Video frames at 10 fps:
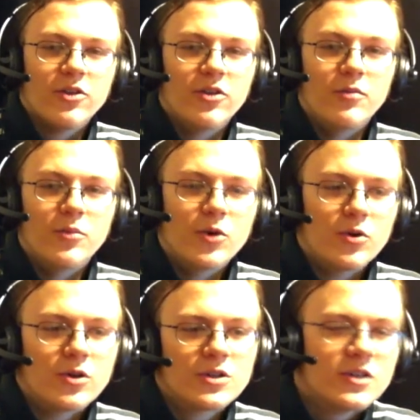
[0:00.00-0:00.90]
the
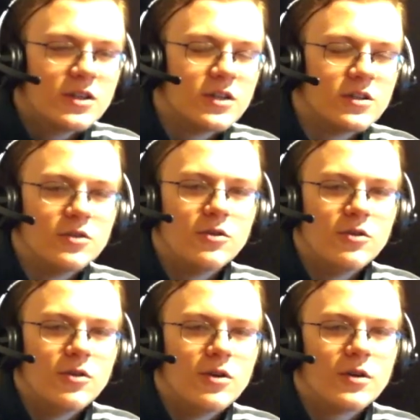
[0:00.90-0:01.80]
more she can
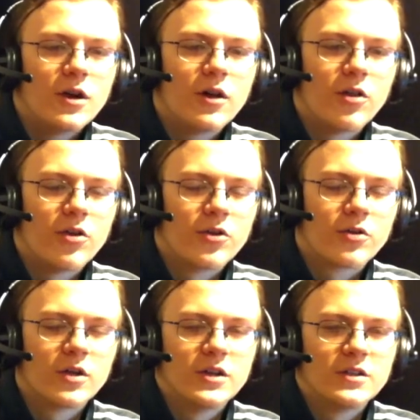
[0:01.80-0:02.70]
do other
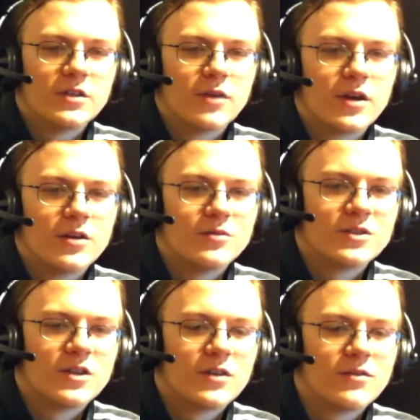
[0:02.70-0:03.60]
crazy random
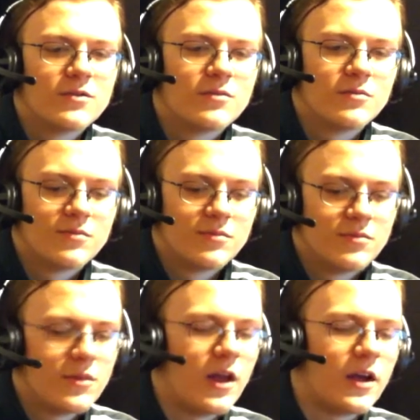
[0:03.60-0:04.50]
stuff.
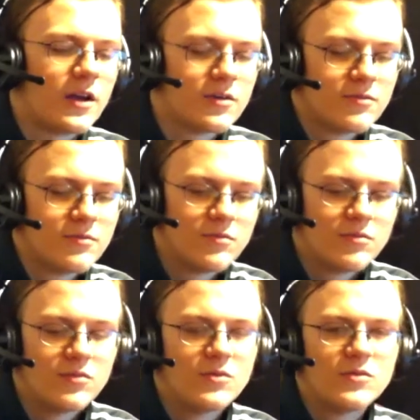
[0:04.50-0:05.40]
Like,
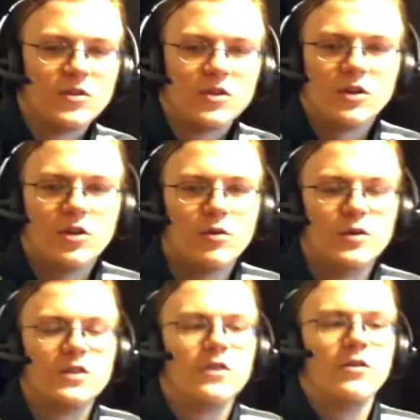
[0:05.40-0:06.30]

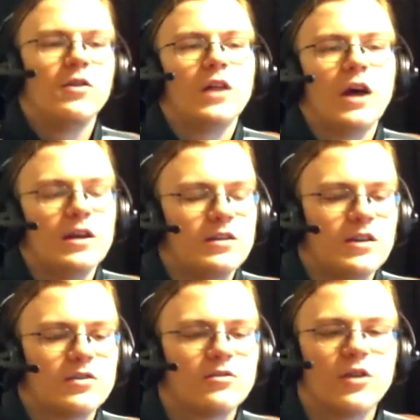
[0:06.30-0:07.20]
materialize
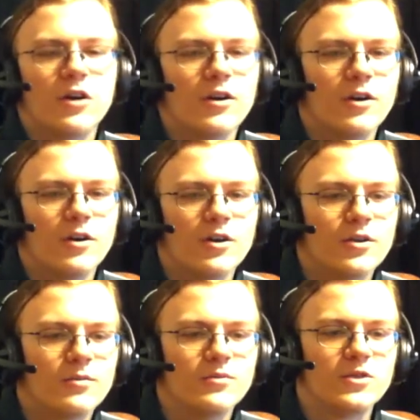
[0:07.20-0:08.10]
extra
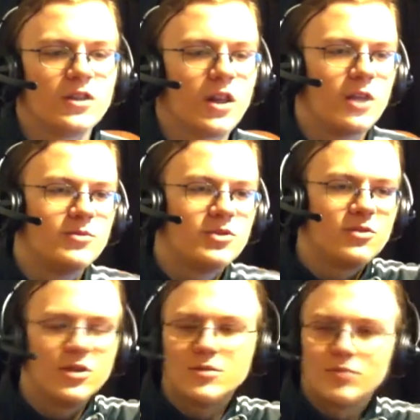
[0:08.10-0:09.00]
arms, climb
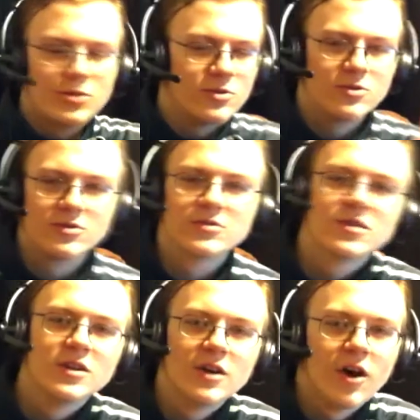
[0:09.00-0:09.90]
straight up poles,
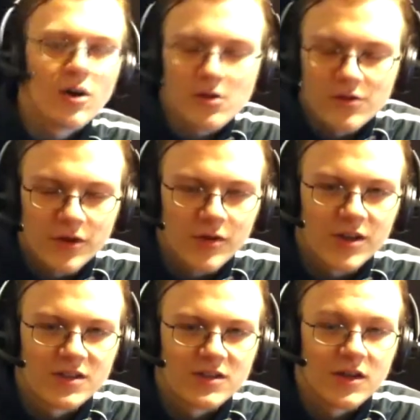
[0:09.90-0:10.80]
all the
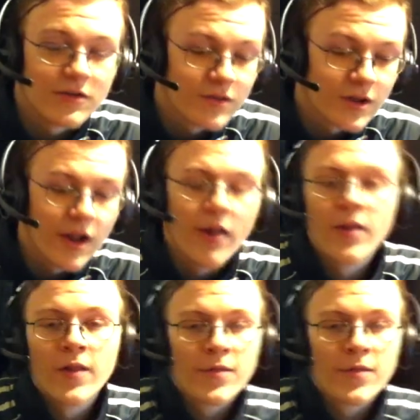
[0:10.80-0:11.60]
great stuff.